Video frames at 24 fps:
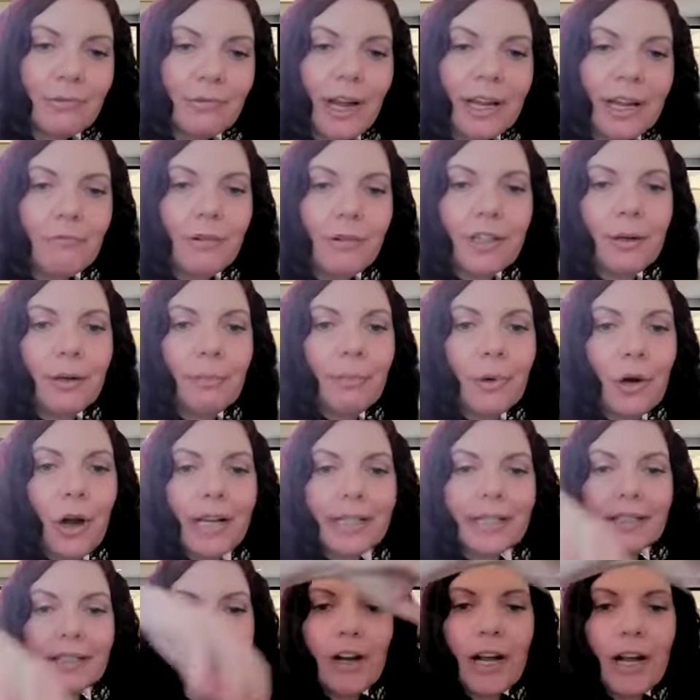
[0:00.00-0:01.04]
is right where the
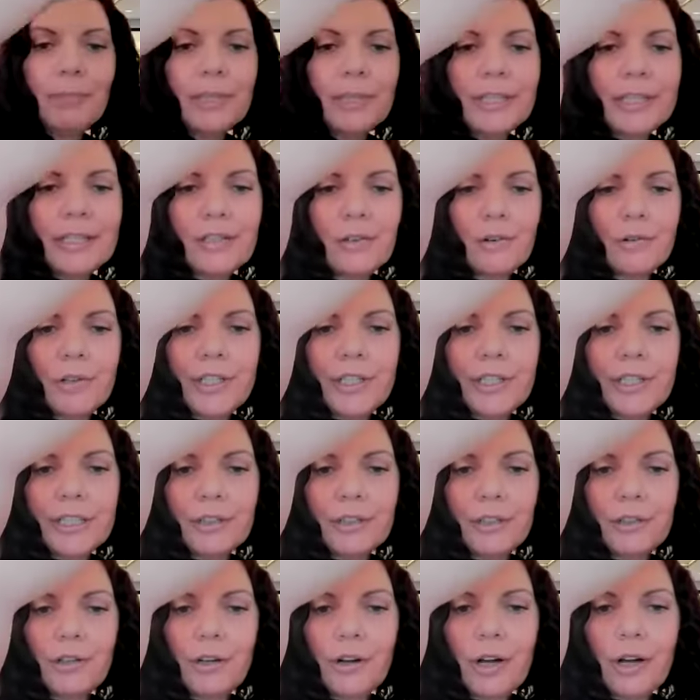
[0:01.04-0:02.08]
bra strap is, or
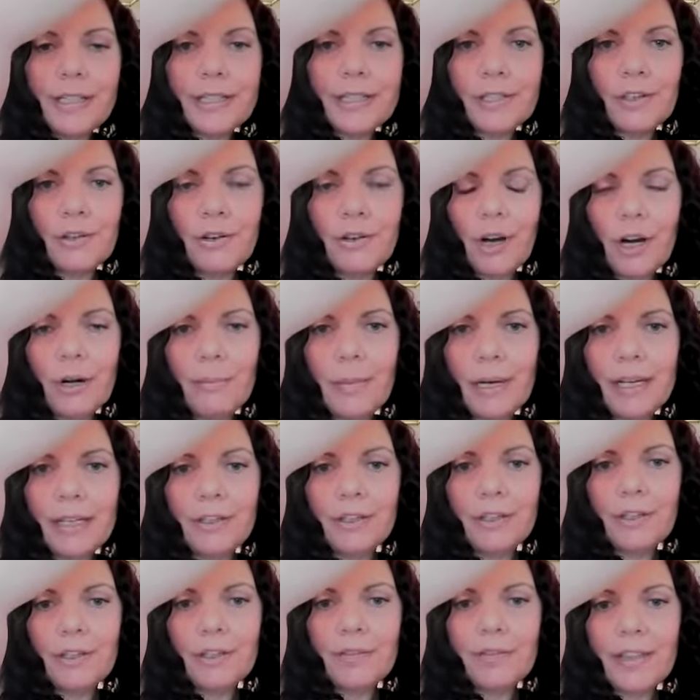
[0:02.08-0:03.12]
you can cross your arm
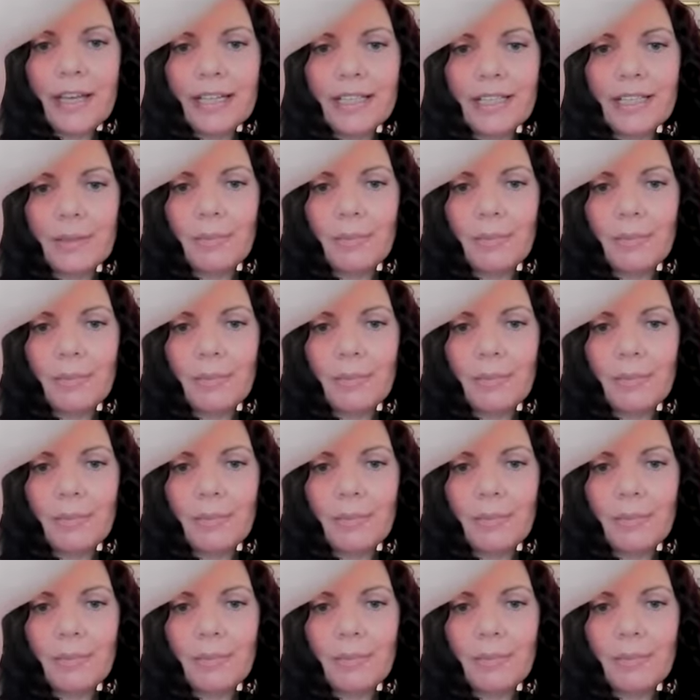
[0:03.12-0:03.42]
under if